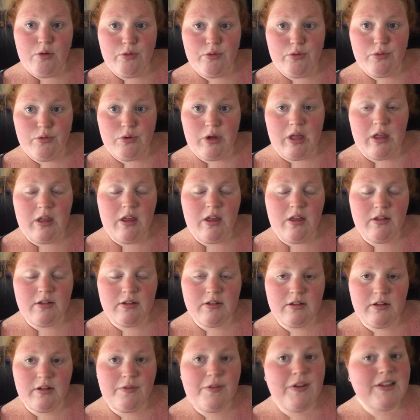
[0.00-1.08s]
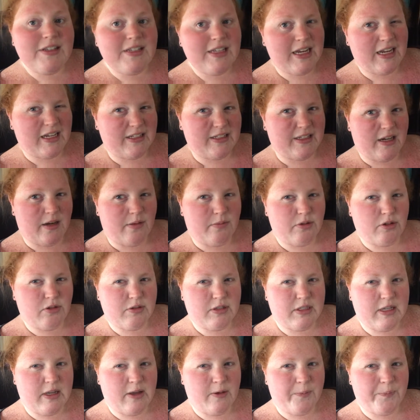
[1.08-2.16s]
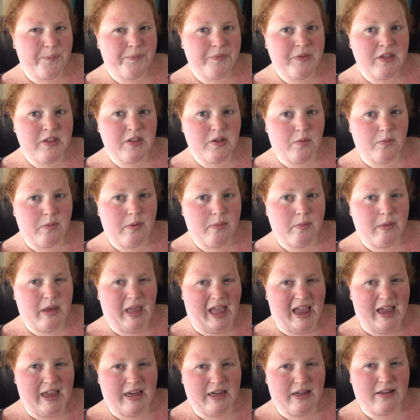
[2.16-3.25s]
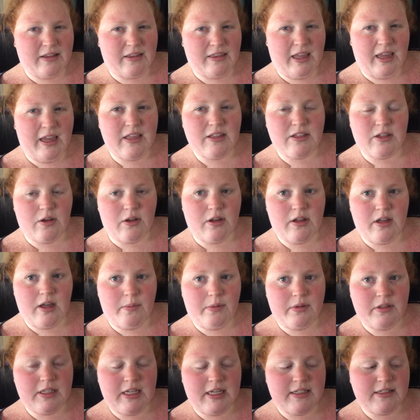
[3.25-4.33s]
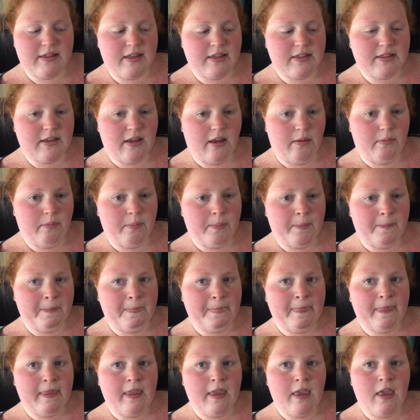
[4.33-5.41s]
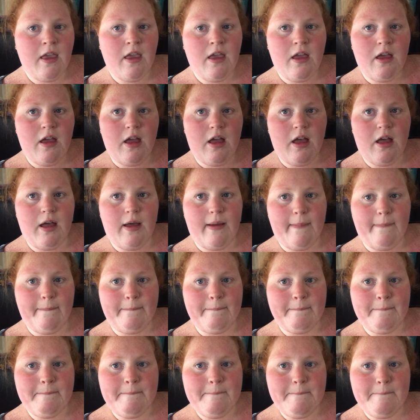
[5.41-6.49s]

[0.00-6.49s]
Whew. It feels like it's gonna bruise though. So maybe, I think it took a couple days last time. Um,